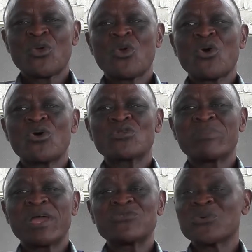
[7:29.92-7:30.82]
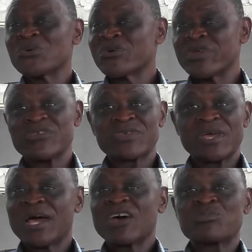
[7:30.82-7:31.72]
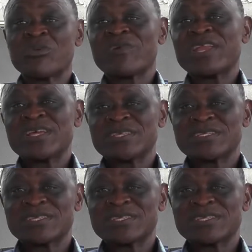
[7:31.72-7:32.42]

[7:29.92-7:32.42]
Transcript: God, by his own grace, has provided it.